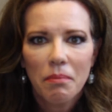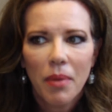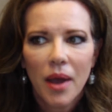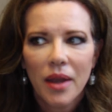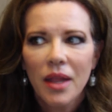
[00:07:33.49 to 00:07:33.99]

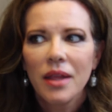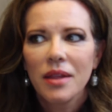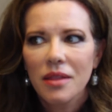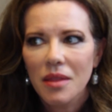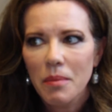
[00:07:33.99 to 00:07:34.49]
But
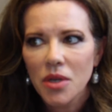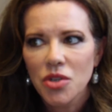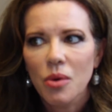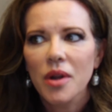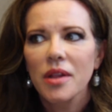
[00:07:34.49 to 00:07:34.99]
the
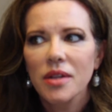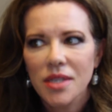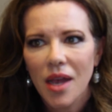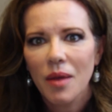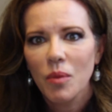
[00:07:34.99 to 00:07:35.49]
majority of the
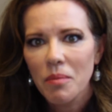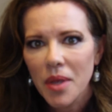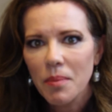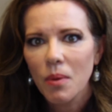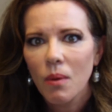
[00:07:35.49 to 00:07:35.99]
time, when
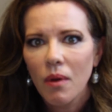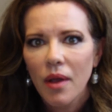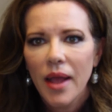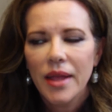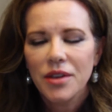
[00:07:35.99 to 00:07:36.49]
people
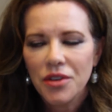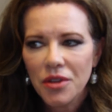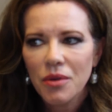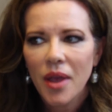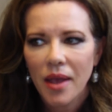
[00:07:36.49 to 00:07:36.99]

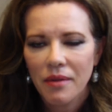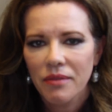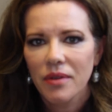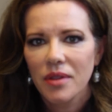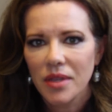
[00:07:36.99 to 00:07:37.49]
do
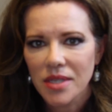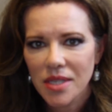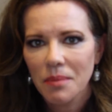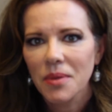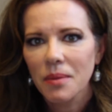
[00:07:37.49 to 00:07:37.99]
have the
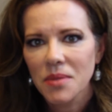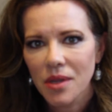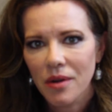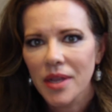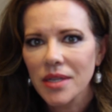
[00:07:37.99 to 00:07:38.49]
symptoms
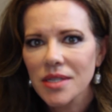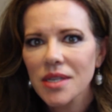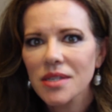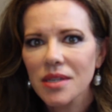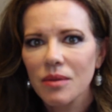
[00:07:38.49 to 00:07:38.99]
that are
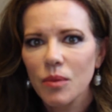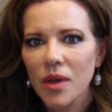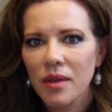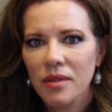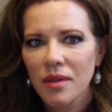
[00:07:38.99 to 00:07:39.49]
consistent
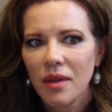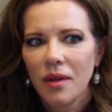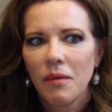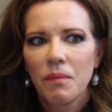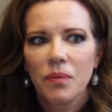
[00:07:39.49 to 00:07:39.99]
with
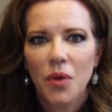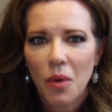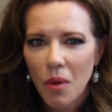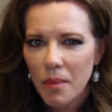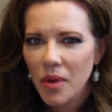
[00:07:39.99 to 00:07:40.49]
their
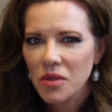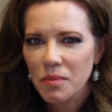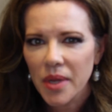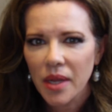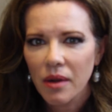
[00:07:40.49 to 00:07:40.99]
hormones
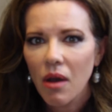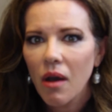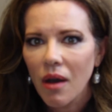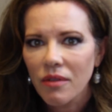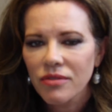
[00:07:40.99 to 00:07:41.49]
being
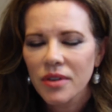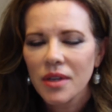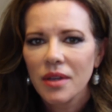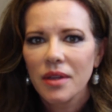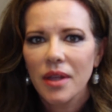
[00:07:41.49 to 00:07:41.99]
off
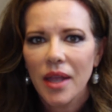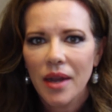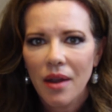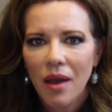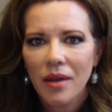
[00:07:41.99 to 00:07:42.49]

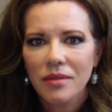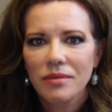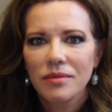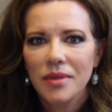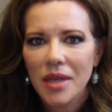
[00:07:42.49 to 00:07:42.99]
and not
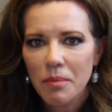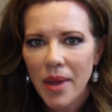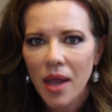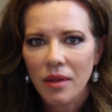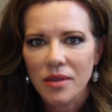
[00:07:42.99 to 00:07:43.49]
in
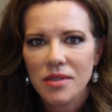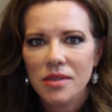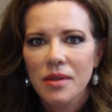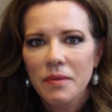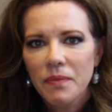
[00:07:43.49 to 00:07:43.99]

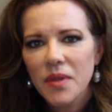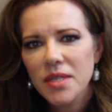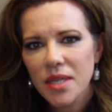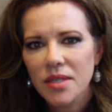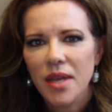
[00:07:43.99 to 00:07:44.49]
balance,
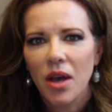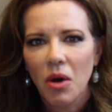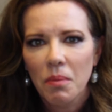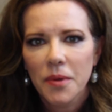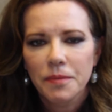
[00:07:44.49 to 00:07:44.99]
this does
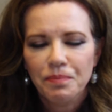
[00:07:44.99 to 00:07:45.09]
help.